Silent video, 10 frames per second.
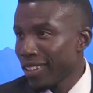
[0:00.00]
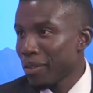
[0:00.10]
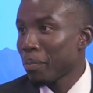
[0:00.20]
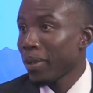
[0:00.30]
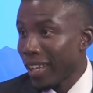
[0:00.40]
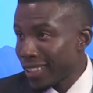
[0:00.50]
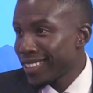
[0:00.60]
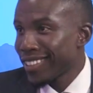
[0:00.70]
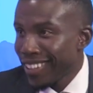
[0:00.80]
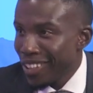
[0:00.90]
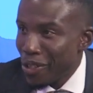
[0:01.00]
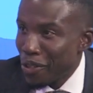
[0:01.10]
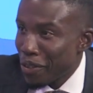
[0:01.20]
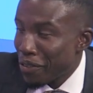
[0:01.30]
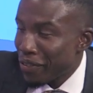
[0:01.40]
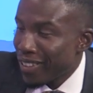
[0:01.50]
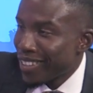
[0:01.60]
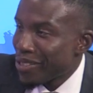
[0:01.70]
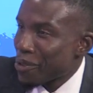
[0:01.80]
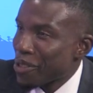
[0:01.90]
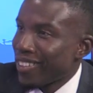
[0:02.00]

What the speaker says: plus, you're reverend as well.